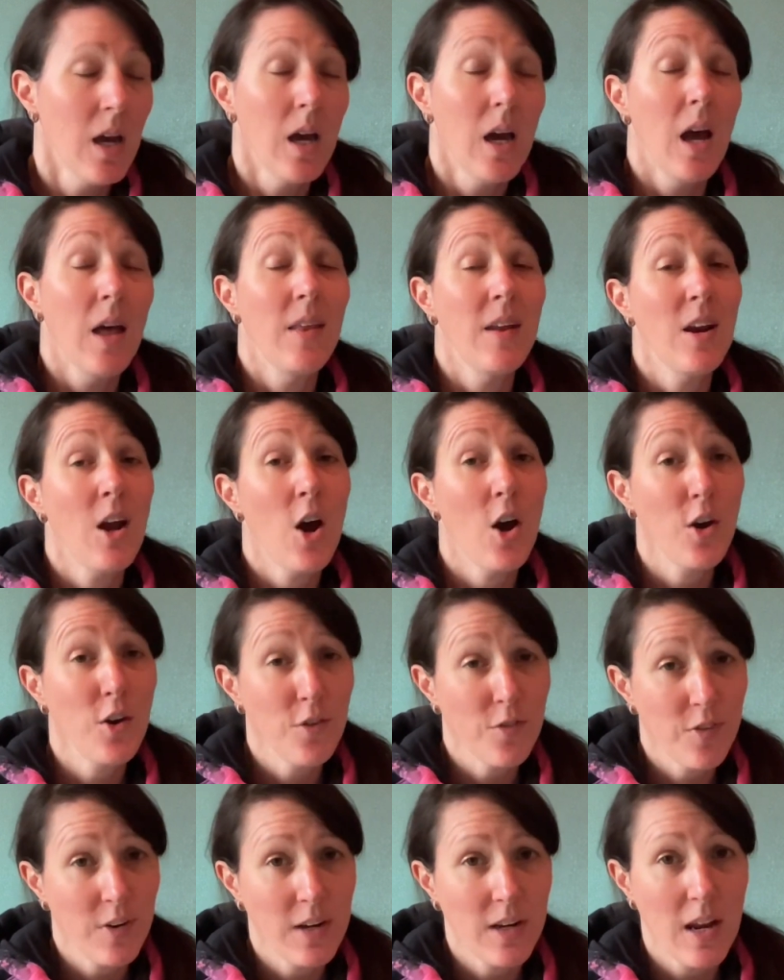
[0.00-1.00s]
And then
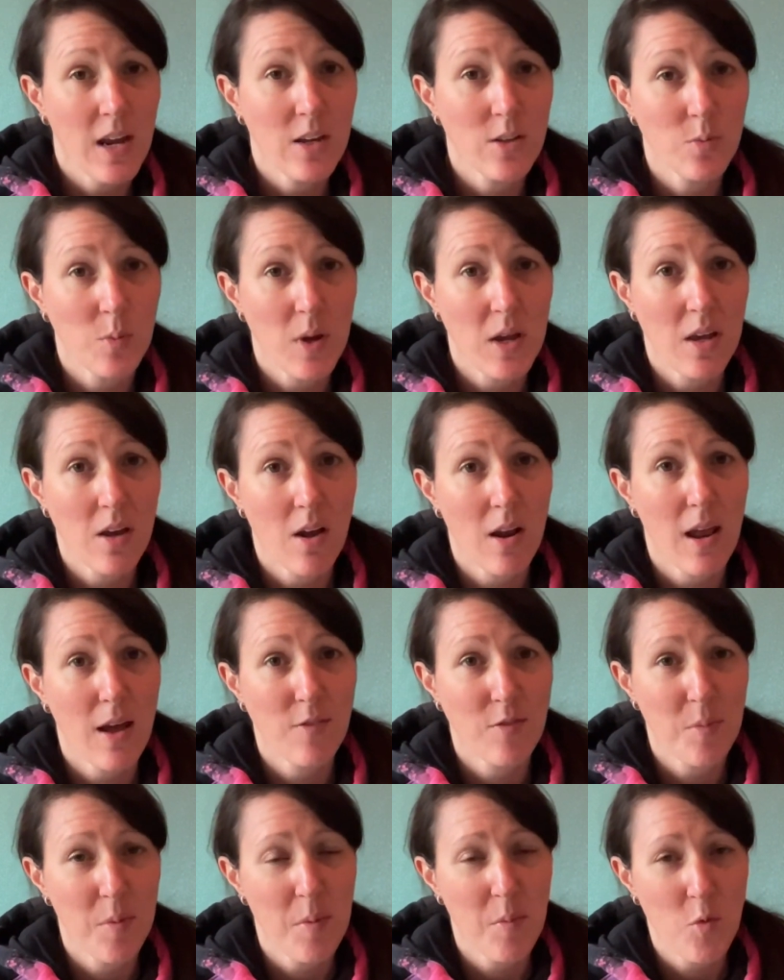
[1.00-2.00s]
hopefully next week I'll have
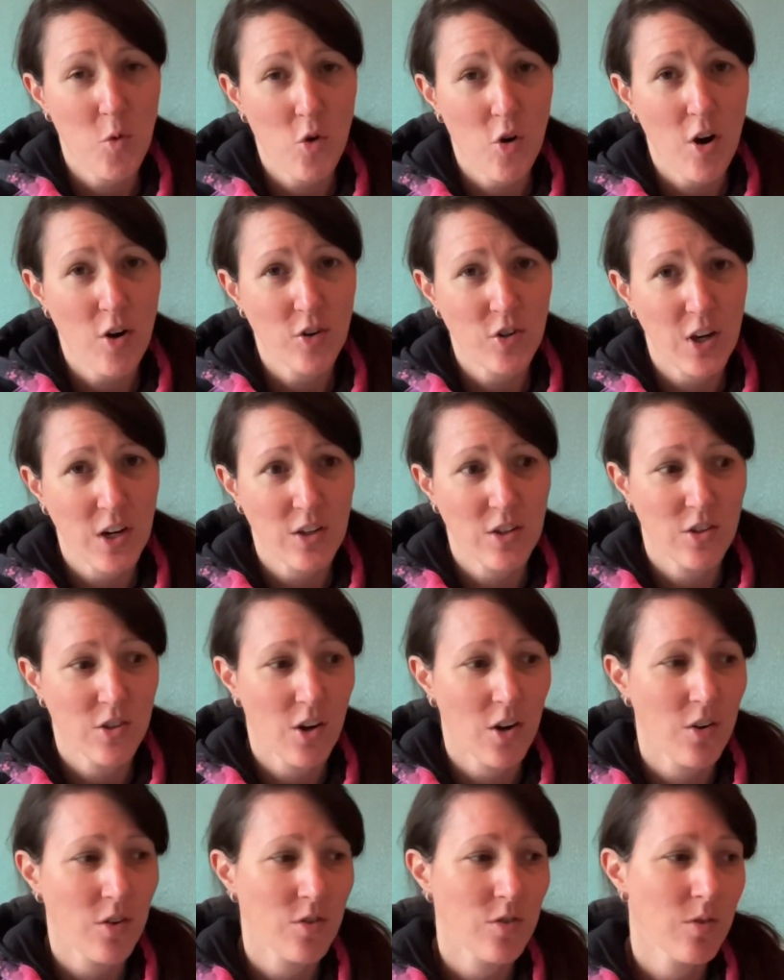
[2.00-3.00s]
a bit more crochet to
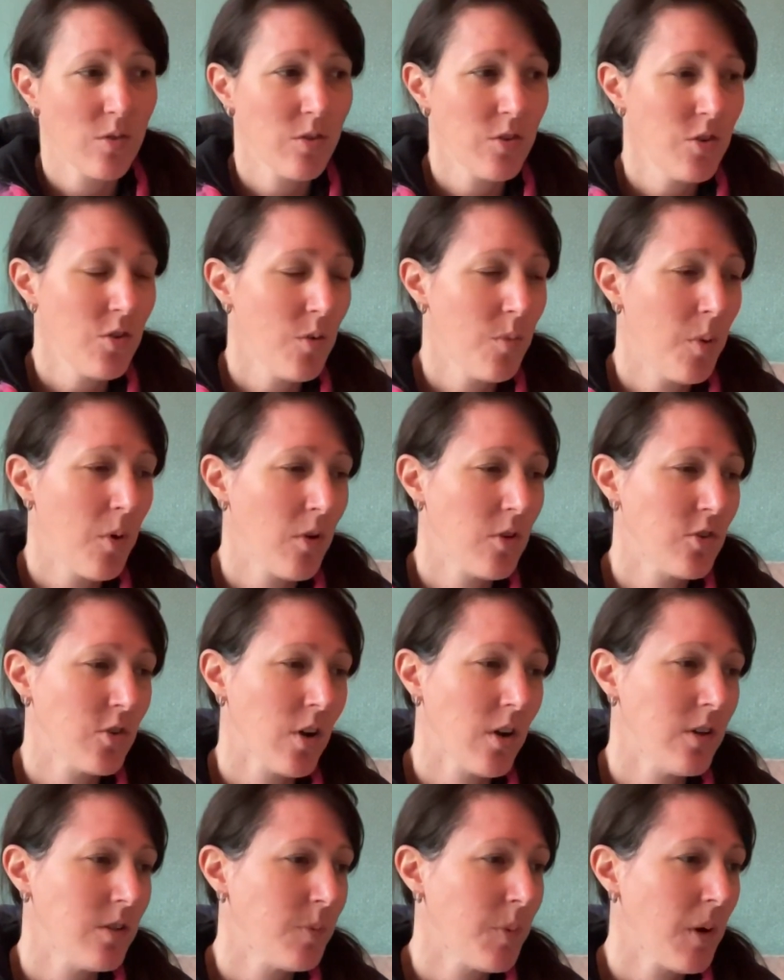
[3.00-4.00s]
show you. So I do
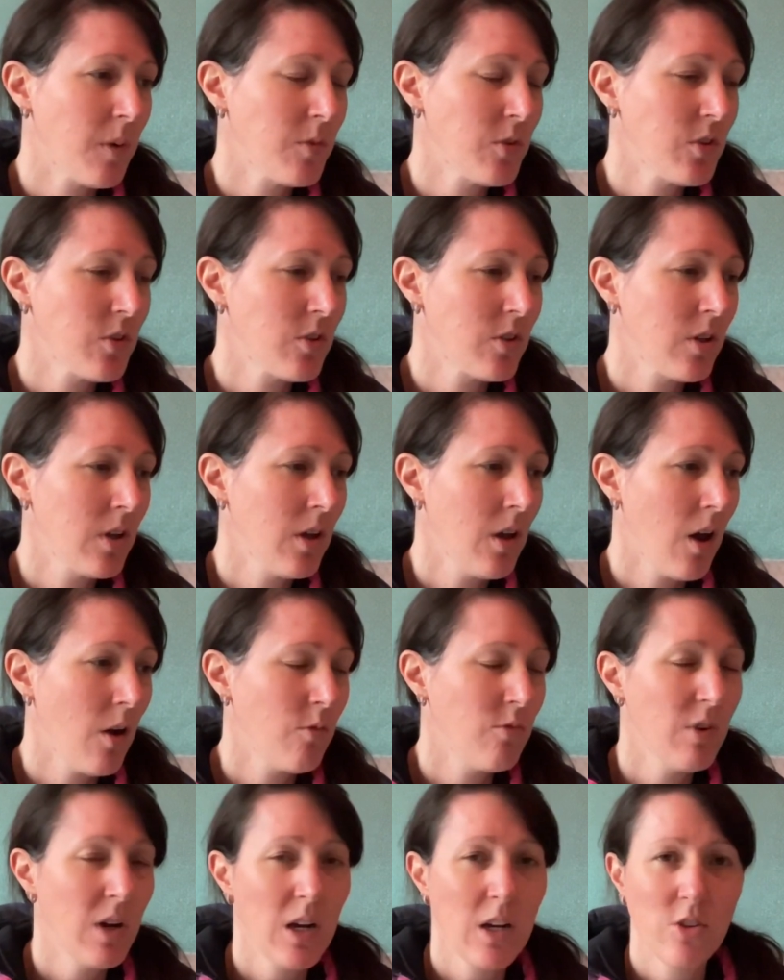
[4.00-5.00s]
apologise, but I'm
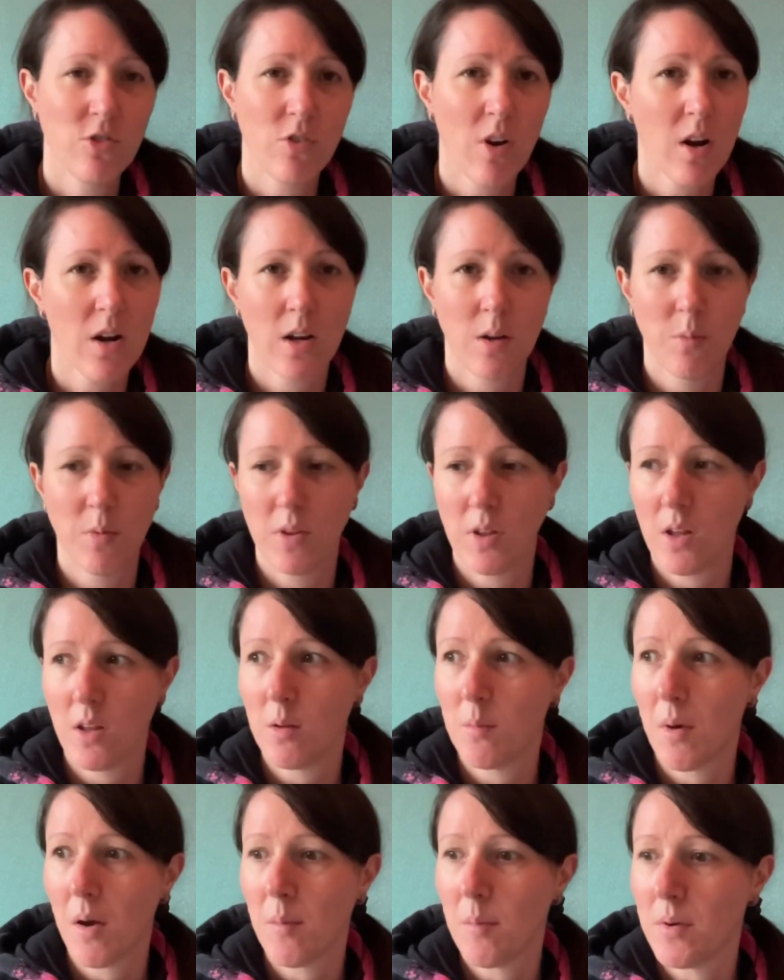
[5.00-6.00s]
really struggling with it at the
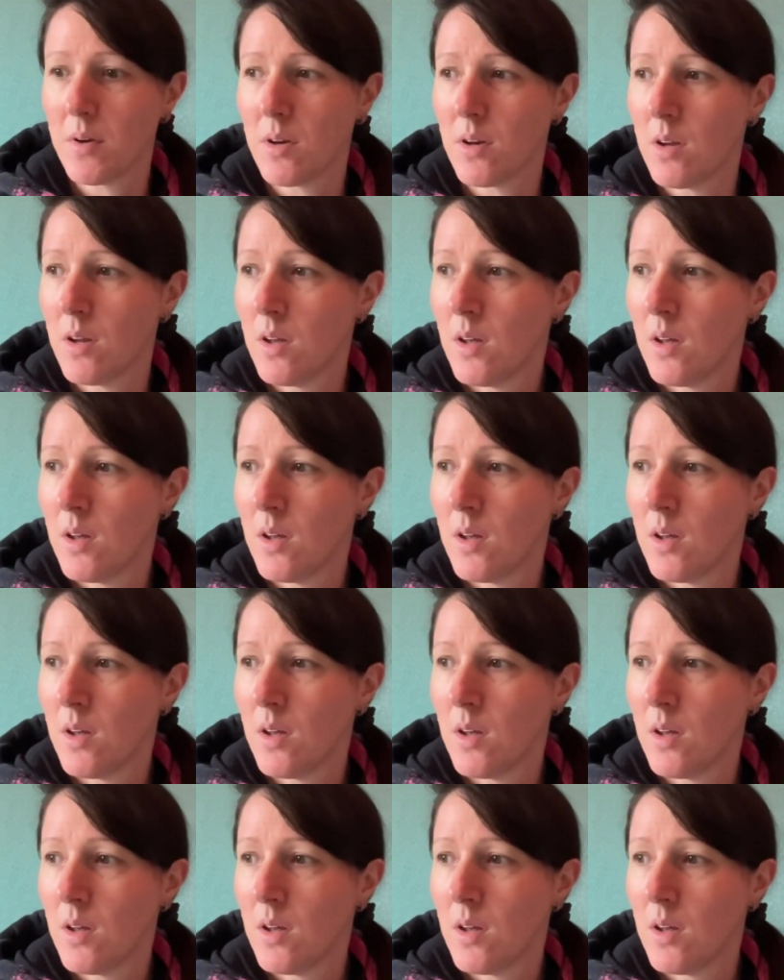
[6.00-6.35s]
moment.